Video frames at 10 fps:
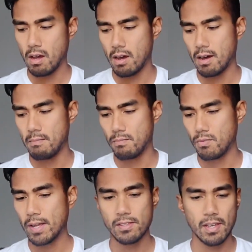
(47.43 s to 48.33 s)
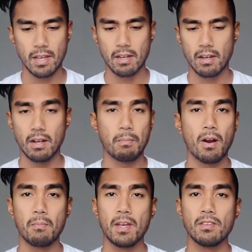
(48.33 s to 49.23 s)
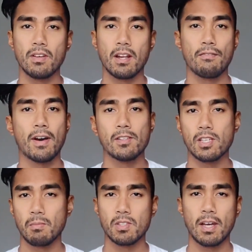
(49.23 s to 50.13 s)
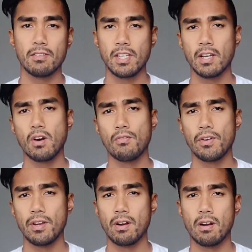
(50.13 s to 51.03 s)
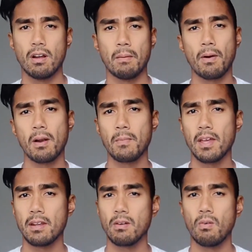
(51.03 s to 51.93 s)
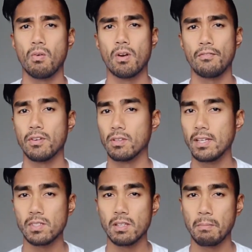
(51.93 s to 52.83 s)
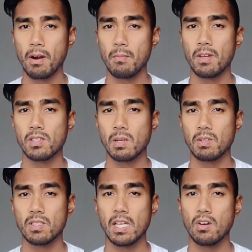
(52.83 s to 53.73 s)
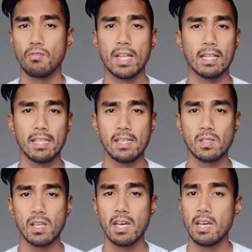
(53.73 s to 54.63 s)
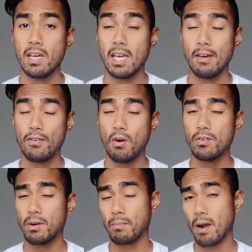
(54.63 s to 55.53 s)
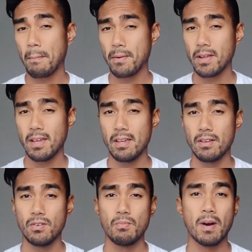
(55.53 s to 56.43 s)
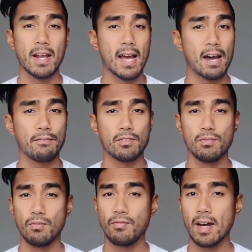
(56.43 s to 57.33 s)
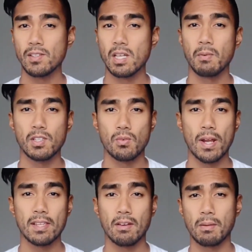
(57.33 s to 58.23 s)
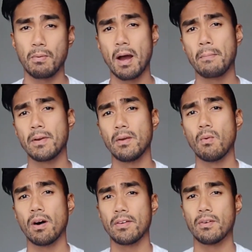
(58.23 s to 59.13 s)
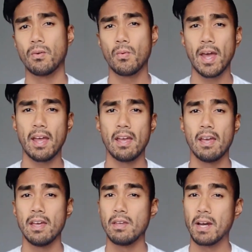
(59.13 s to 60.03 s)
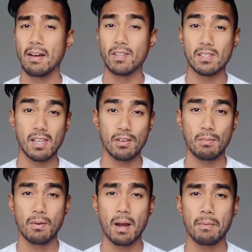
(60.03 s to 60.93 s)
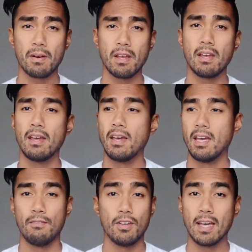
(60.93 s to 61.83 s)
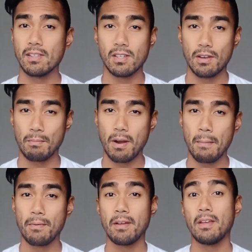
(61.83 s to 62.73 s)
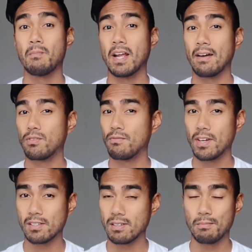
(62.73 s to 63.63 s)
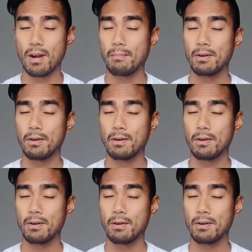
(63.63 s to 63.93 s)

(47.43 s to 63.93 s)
renting an apartment, you got to find someone to either take over your apartment, or if you're leasing the apartment, someone to take over that lease. If you own your property, you might have to find someone to rent out the property while you're away. You might have to sell your property. If you can't sell your property, you might have to invest in